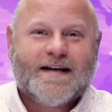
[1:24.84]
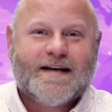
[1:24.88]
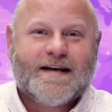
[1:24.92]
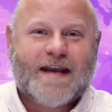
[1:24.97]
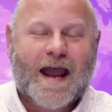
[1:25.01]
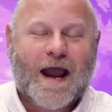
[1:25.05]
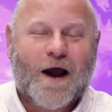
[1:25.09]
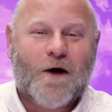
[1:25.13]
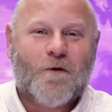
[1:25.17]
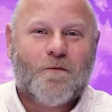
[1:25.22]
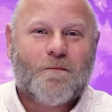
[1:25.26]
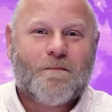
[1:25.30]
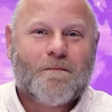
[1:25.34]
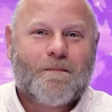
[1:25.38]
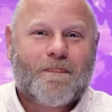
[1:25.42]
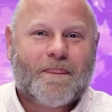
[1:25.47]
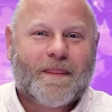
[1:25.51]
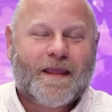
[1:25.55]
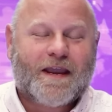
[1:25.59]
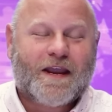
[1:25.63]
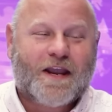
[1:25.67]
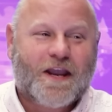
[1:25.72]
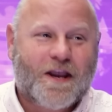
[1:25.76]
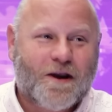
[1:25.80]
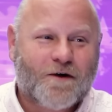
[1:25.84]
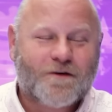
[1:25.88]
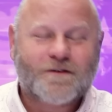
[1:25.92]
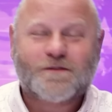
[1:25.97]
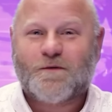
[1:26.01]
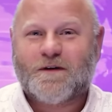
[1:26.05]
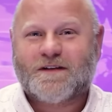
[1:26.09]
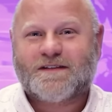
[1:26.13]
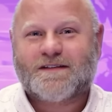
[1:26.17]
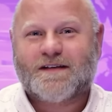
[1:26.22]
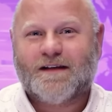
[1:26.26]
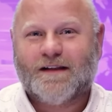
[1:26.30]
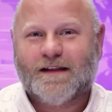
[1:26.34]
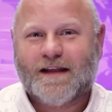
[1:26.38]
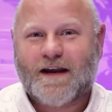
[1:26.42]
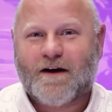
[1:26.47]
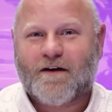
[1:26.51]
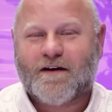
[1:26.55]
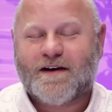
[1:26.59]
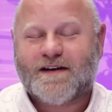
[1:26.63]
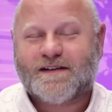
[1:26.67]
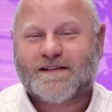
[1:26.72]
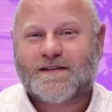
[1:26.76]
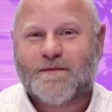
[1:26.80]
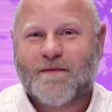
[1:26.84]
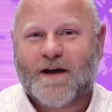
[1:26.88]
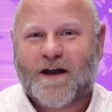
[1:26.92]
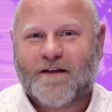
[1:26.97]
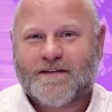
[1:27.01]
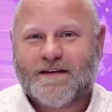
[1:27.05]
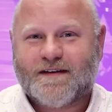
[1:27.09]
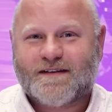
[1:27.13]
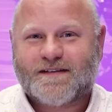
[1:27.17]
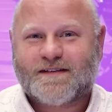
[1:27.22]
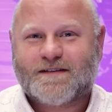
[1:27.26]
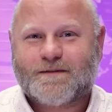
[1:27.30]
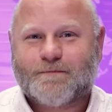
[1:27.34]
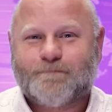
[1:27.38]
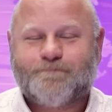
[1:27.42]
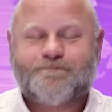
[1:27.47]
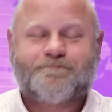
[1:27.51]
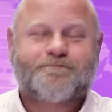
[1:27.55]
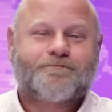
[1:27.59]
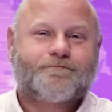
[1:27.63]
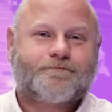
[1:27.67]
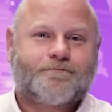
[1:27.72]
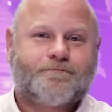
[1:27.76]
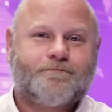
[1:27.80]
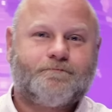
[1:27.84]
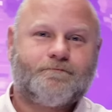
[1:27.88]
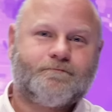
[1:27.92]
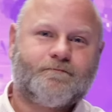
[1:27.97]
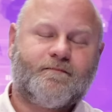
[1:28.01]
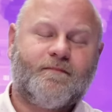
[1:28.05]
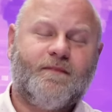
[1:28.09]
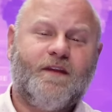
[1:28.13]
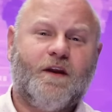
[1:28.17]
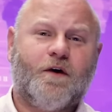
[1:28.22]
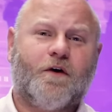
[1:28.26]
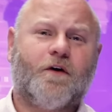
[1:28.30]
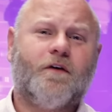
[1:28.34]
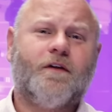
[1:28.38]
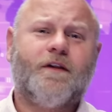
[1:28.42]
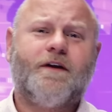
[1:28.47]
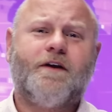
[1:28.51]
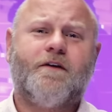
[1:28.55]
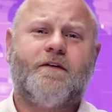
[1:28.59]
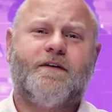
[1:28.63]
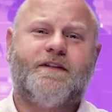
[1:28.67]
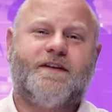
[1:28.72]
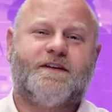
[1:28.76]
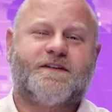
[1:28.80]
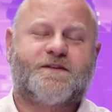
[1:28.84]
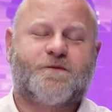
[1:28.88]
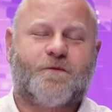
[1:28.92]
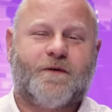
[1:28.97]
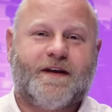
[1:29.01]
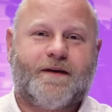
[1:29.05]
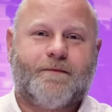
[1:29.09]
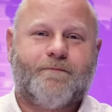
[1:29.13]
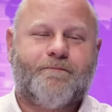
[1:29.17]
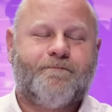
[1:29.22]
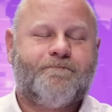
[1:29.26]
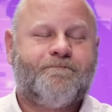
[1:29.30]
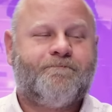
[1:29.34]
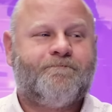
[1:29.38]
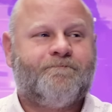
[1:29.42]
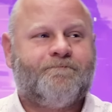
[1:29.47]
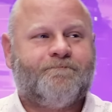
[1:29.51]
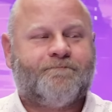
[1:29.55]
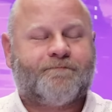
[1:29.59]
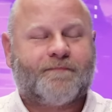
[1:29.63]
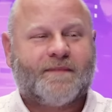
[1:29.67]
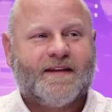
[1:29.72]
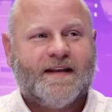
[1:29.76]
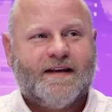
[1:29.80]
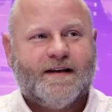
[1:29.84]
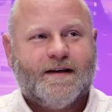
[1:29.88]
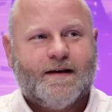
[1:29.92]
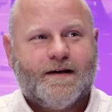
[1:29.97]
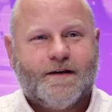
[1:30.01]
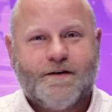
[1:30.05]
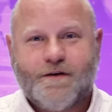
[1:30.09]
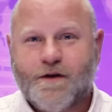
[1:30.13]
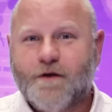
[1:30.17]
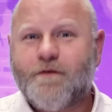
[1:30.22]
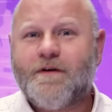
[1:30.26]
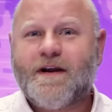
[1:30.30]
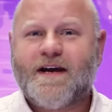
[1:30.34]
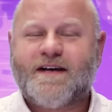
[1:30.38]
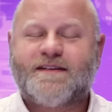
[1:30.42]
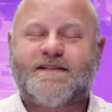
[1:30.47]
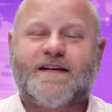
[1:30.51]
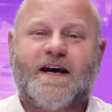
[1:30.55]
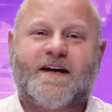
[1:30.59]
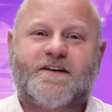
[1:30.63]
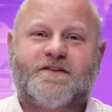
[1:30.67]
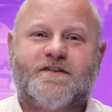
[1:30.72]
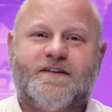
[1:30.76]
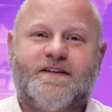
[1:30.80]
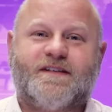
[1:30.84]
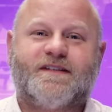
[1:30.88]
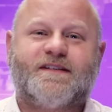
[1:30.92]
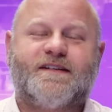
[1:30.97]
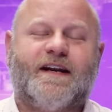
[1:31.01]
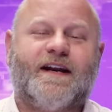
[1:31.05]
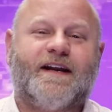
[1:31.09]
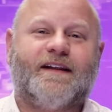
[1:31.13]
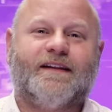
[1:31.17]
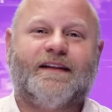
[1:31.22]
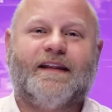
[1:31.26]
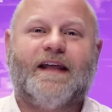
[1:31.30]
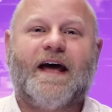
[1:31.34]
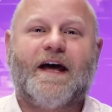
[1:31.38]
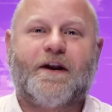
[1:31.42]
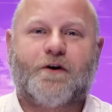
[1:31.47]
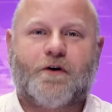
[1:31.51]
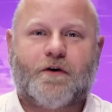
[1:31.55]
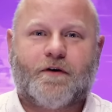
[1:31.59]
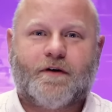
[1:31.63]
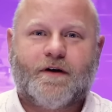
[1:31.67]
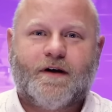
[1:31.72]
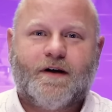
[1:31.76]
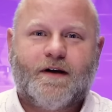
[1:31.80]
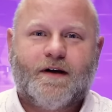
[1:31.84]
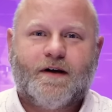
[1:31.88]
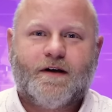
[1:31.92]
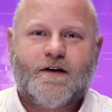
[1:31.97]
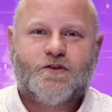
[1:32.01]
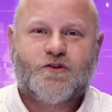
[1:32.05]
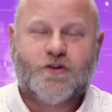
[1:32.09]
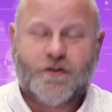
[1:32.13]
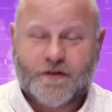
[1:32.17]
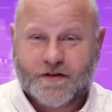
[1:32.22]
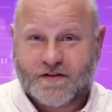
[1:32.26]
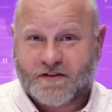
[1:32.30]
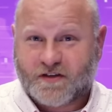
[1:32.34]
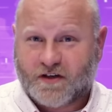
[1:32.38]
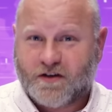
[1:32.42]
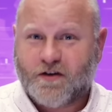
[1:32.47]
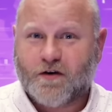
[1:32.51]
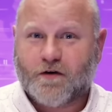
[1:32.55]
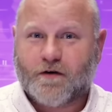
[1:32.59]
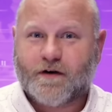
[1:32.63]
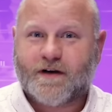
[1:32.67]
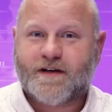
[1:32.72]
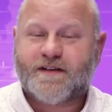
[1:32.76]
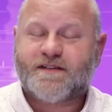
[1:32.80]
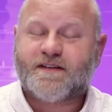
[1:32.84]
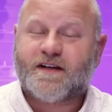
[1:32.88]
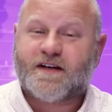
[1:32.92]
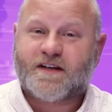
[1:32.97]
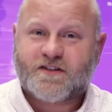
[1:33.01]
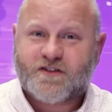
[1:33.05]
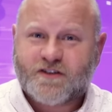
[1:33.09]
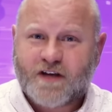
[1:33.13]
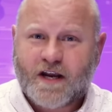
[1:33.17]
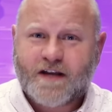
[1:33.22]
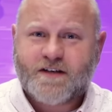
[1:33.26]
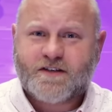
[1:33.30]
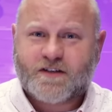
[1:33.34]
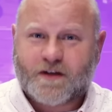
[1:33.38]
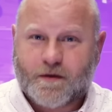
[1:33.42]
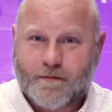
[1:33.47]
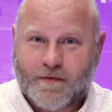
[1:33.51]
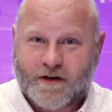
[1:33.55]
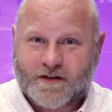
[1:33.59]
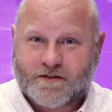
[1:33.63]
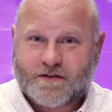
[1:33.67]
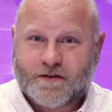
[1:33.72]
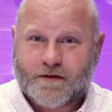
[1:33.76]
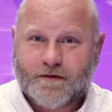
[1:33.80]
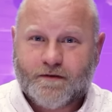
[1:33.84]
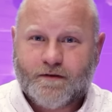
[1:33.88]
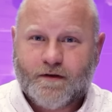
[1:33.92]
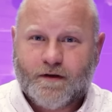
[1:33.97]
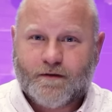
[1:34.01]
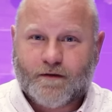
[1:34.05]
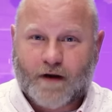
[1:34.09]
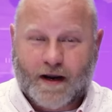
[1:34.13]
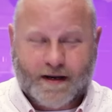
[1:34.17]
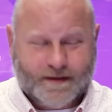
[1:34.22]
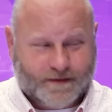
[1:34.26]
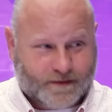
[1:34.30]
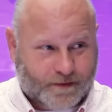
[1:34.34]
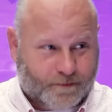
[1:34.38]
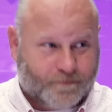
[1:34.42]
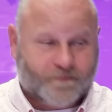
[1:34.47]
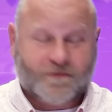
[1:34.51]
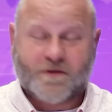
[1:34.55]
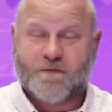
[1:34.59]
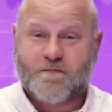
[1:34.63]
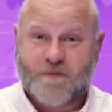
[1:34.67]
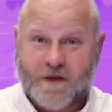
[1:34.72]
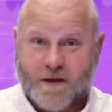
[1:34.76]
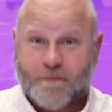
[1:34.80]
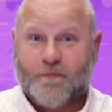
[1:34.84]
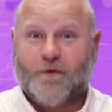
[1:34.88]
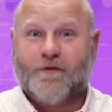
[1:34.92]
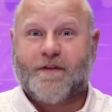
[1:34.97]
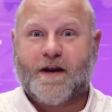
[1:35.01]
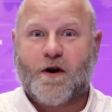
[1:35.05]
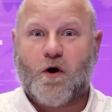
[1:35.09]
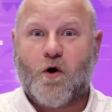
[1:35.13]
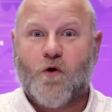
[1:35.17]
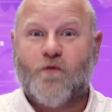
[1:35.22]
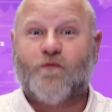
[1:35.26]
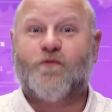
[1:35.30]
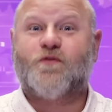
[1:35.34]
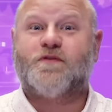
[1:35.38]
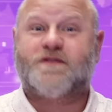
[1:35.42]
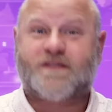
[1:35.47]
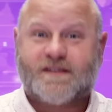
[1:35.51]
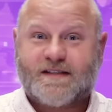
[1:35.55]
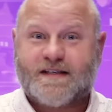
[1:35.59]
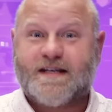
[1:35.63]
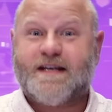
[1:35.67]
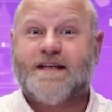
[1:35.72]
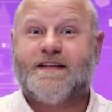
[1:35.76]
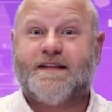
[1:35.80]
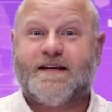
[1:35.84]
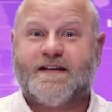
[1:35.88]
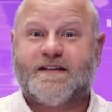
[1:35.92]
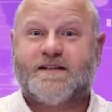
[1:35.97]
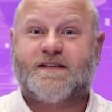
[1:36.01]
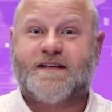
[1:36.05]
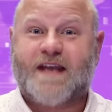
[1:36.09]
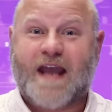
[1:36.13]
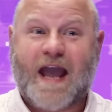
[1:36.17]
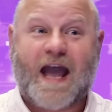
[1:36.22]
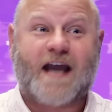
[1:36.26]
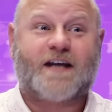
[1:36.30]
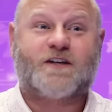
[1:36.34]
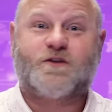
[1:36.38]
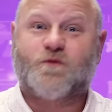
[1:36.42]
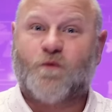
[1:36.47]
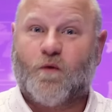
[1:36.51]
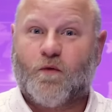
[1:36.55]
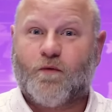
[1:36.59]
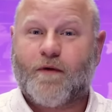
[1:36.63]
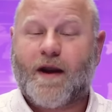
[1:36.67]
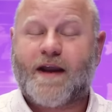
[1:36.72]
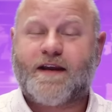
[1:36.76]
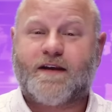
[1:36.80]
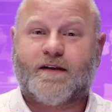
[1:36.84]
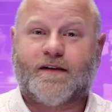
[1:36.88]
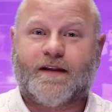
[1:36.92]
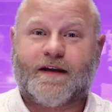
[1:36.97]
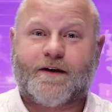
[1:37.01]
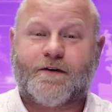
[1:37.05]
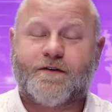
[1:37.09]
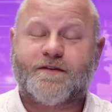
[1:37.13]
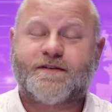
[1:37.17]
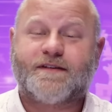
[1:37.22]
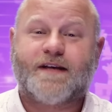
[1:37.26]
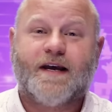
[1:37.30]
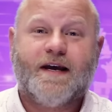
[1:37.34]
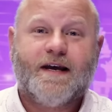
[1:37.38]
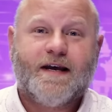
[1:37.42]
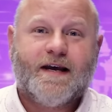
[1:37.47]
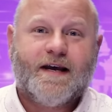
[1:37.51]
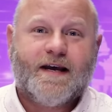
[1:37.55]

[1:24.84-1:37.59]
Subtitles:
Now, here's what's hilarious about this. Earlier in this week, Nunes actually sent a letter to the Securities and Exchange Commission, right? The people that oversee this, the actual regulators.